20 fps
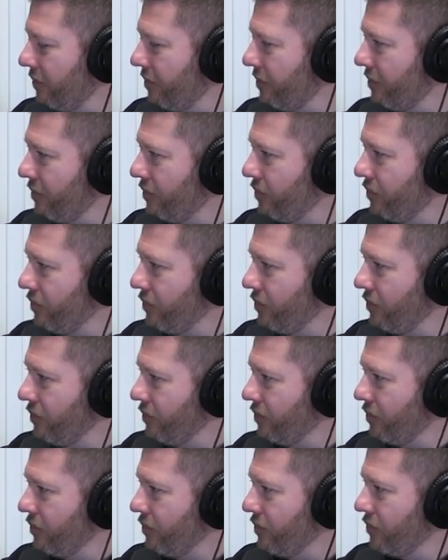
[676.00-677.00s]

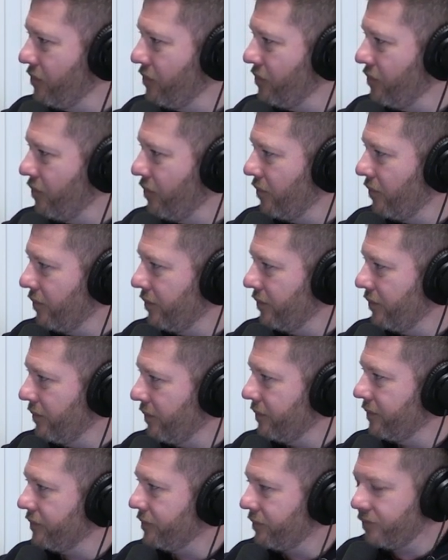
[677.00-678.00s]

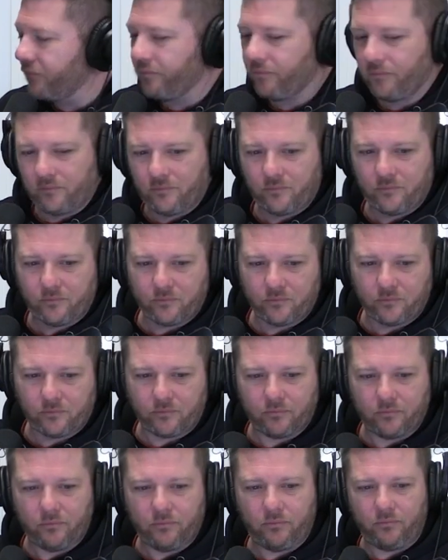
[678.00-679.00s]

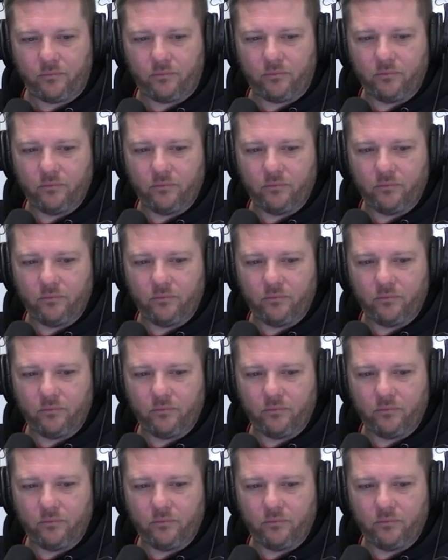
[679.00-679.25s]
(silent)